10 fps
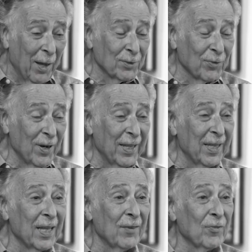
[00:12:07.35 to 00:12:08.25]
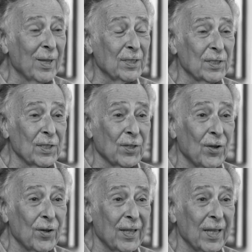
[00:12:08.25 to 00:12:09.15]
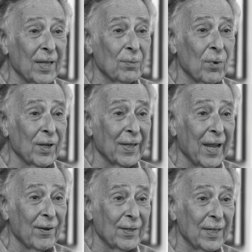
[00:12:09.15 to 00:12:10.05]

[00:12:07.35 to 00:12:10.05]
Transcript: in the financial services sector, Citigroup, back in